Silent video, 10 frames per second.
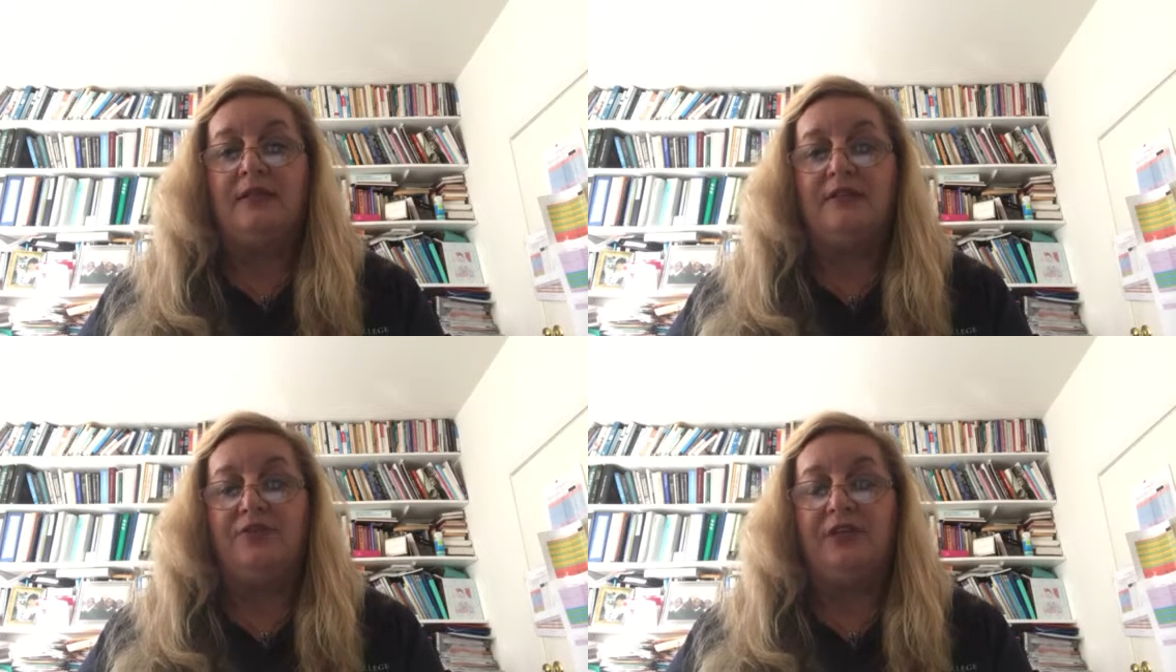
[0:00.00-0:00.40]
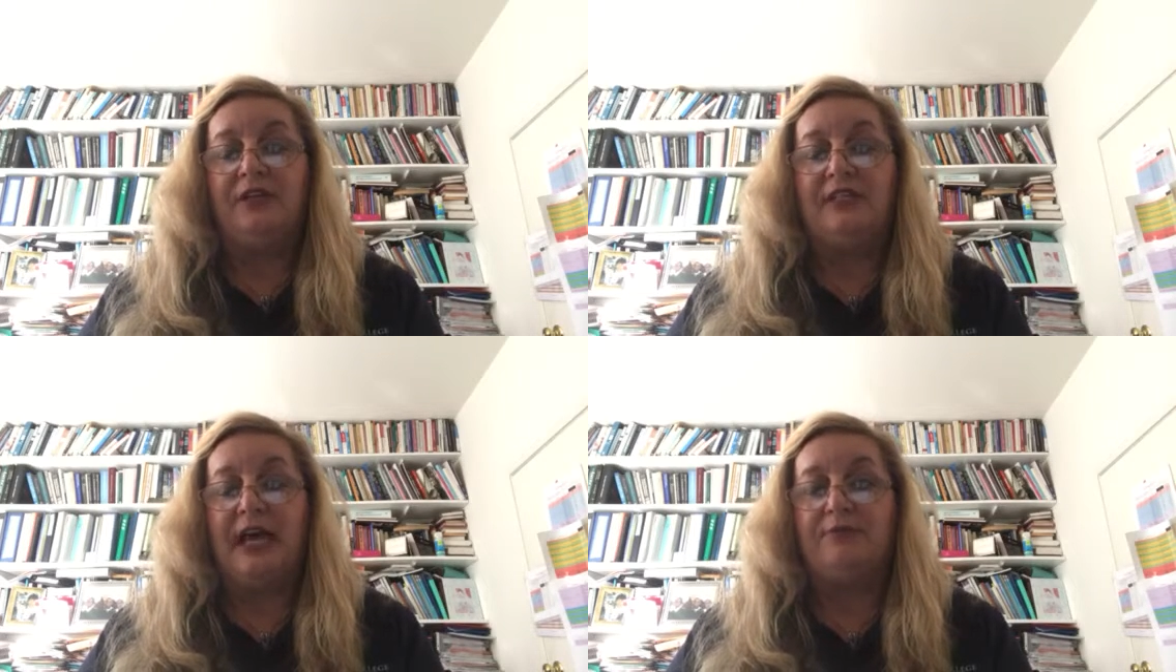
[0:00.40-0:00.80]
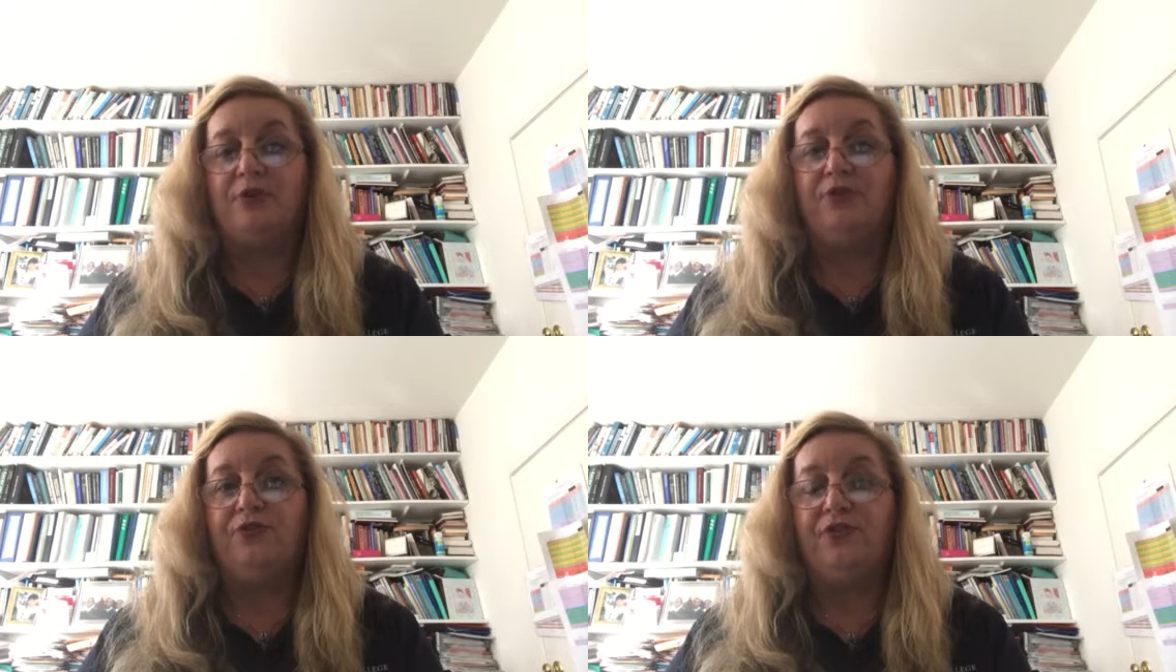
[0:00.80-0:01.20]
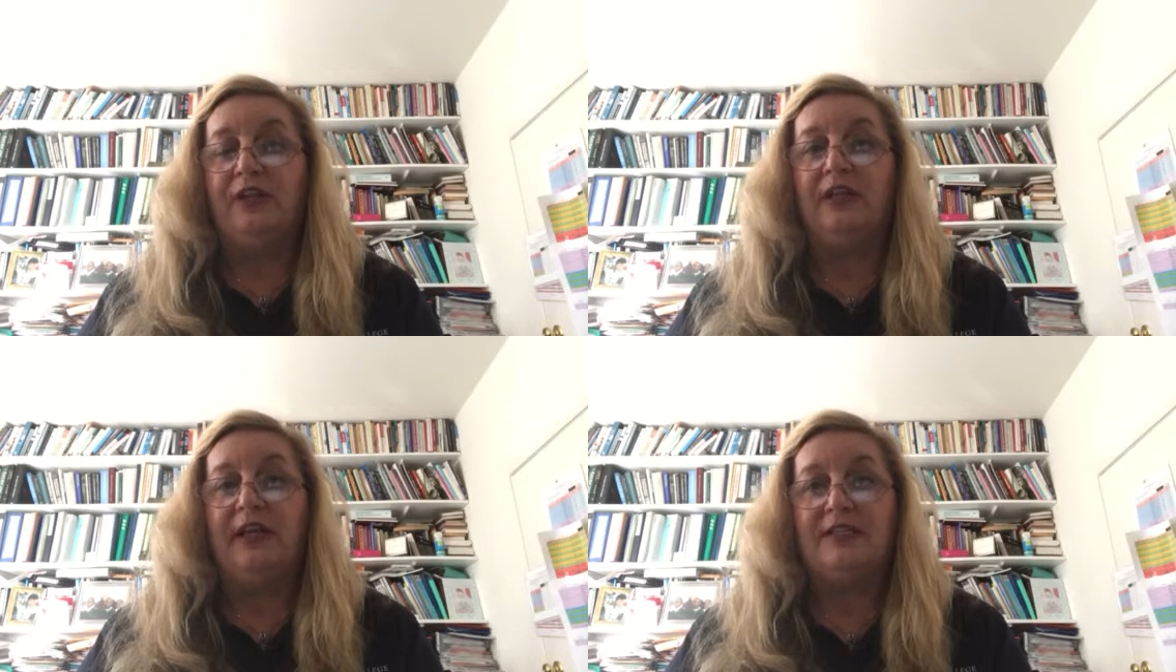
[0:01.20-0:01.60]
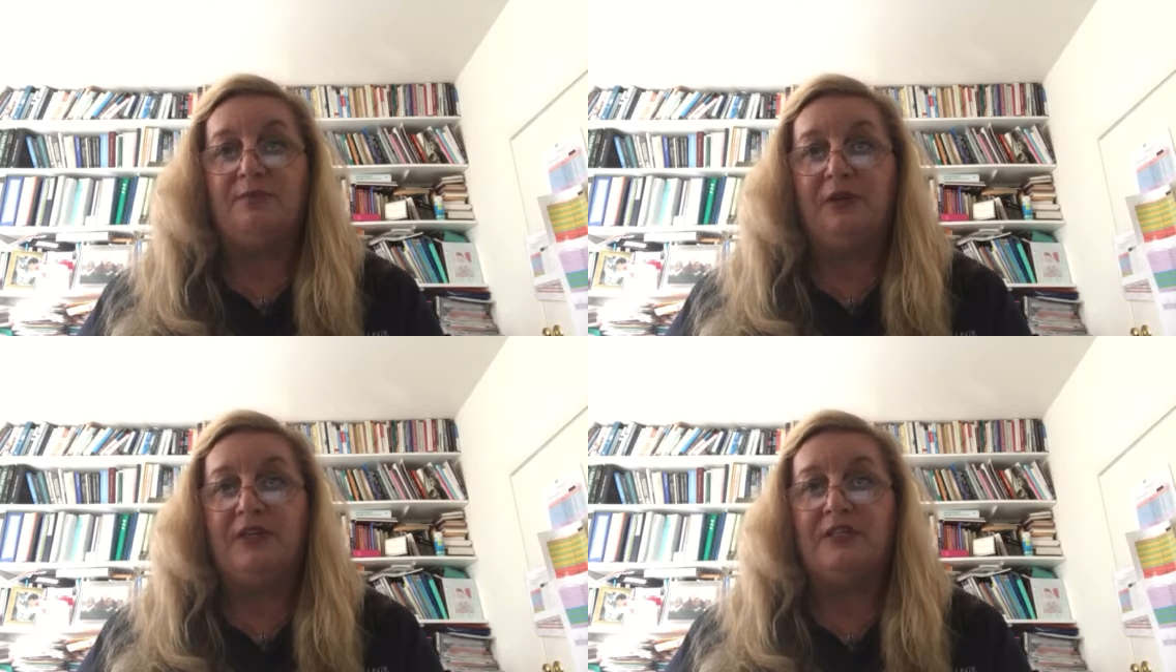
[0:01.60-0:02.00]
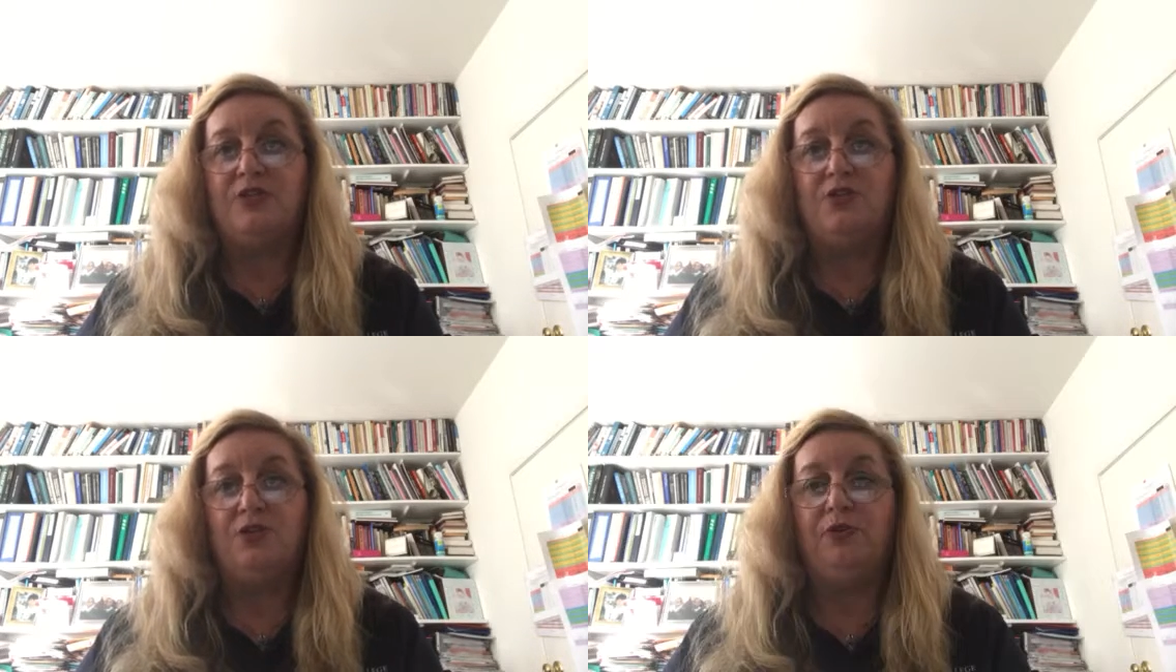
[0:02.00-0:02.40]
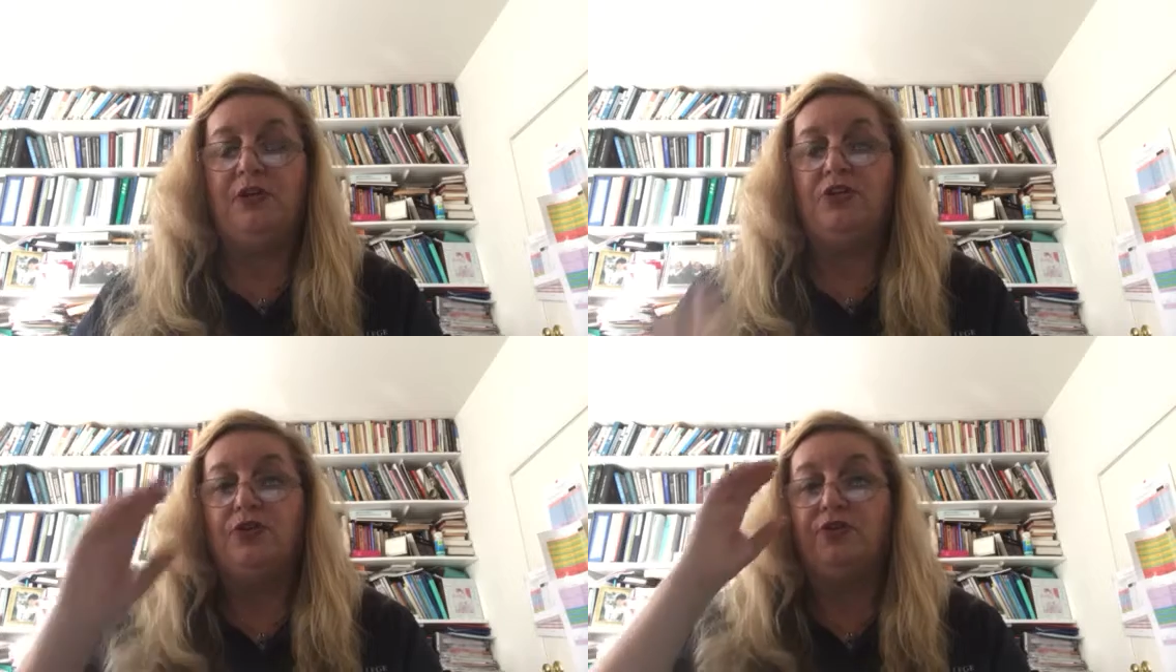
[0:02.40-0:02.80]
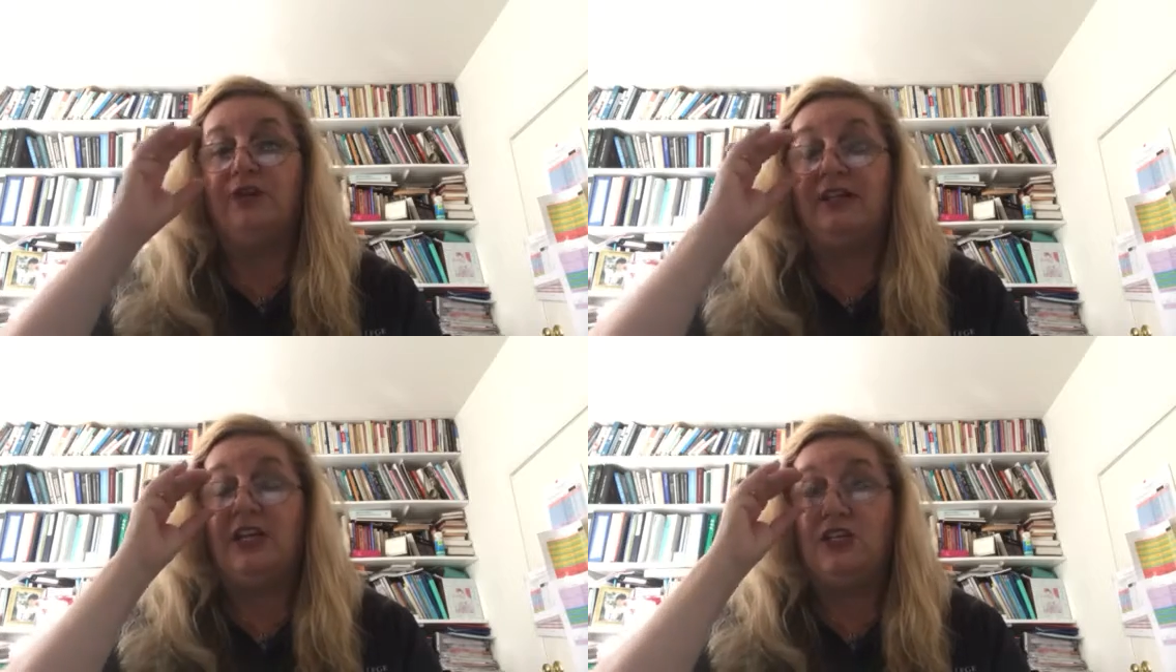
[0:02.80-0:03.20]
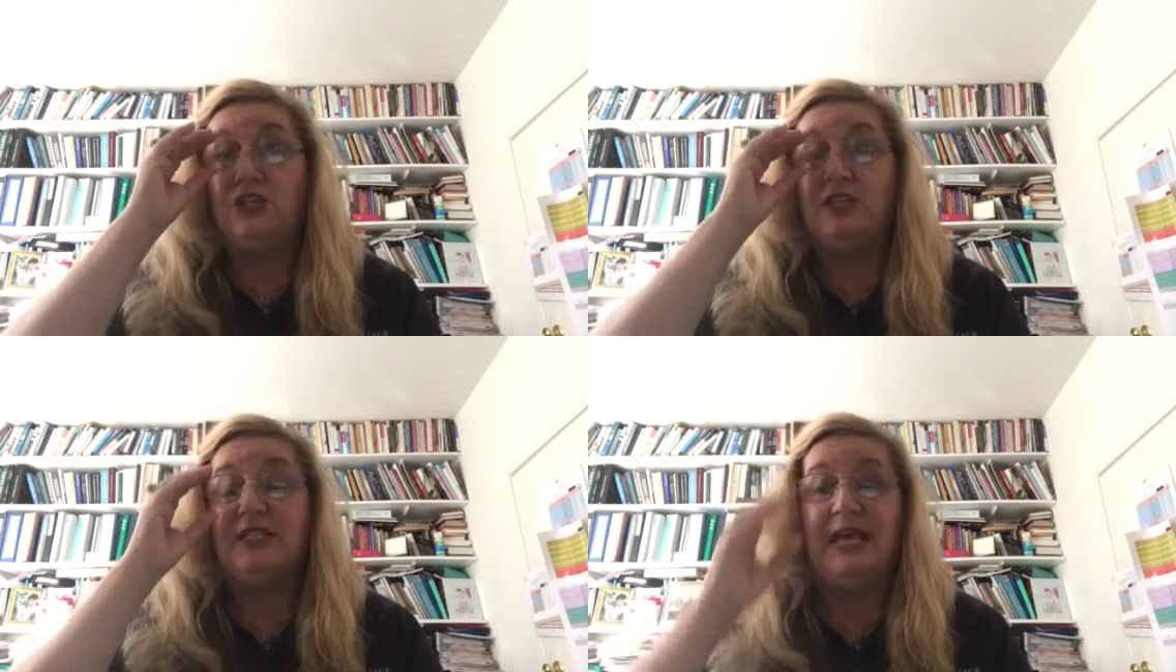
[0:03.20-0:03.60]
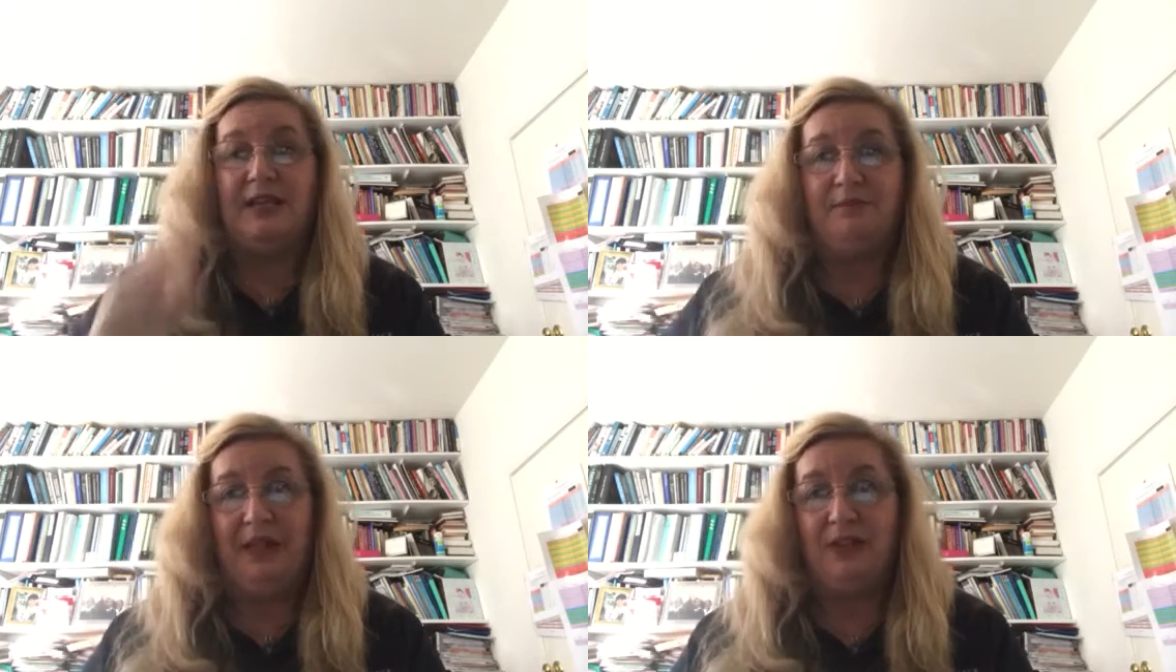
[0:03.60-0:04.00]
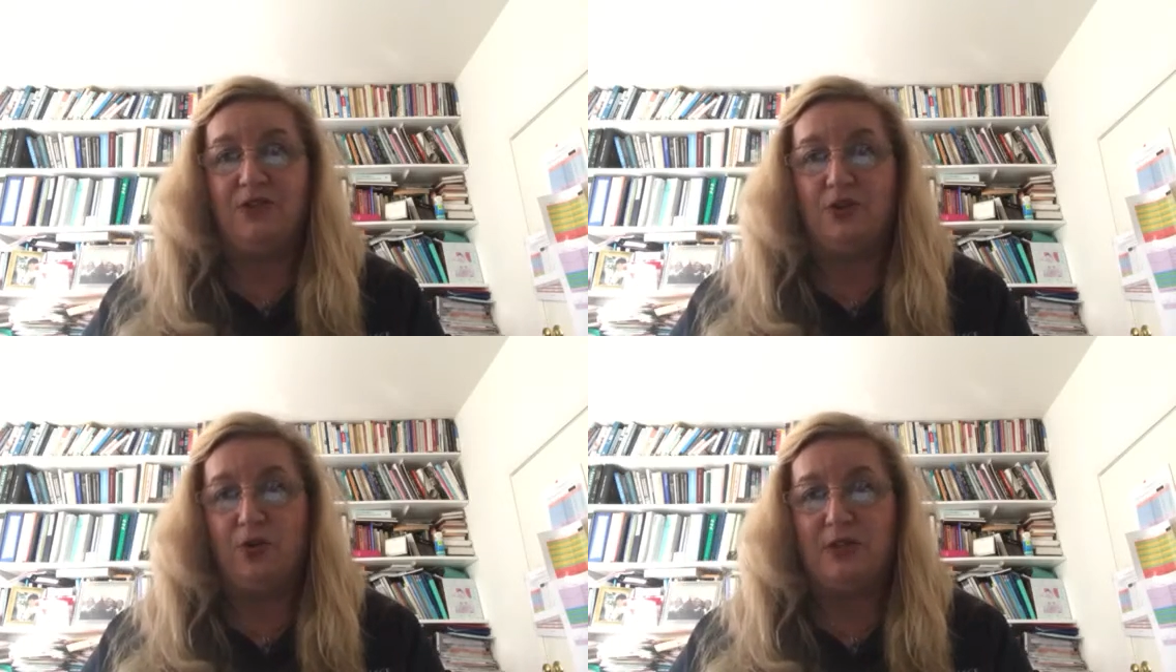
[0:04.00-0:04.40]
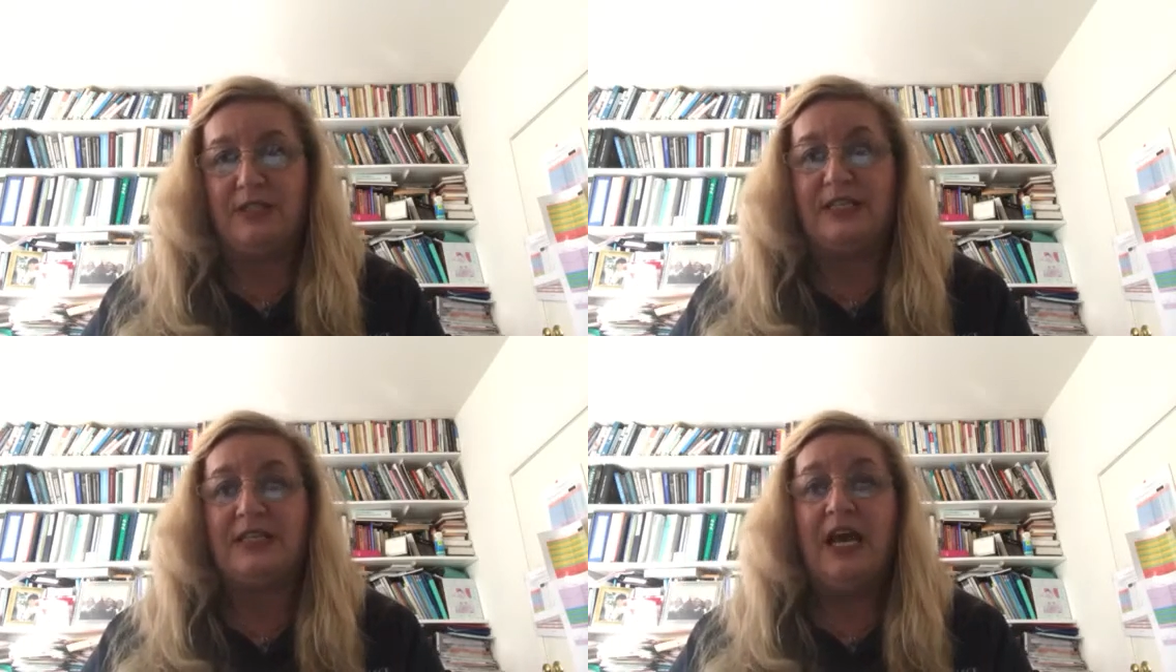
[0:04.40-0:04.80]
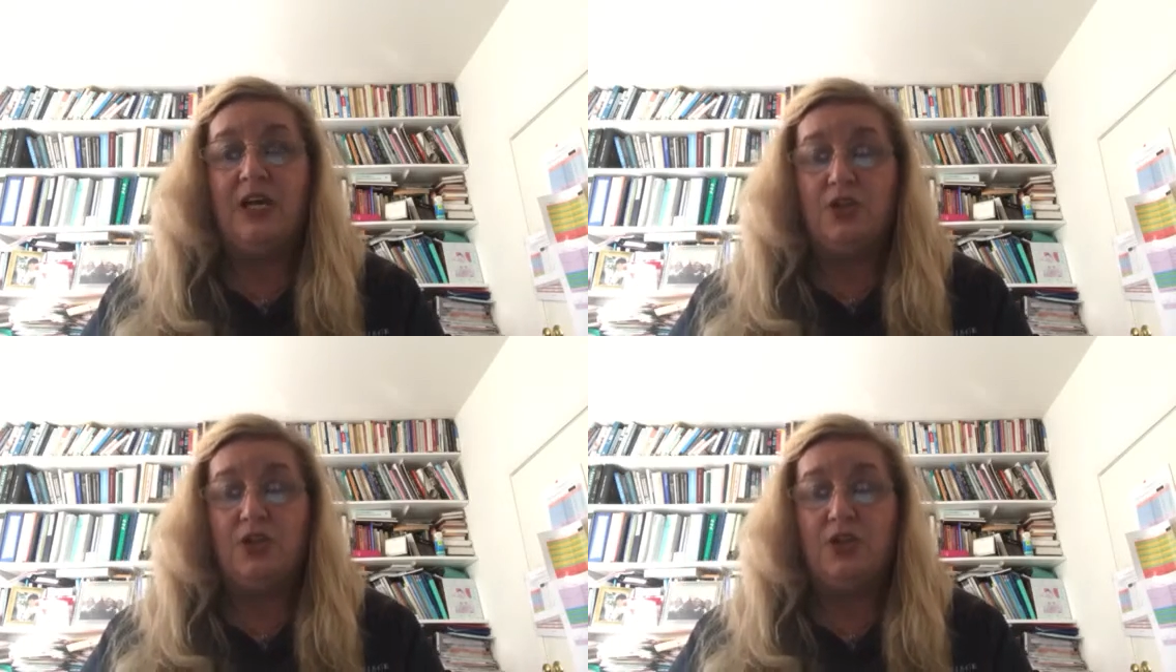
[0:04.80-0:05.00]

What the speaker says: different types of field experiences during your foundations and methods courses.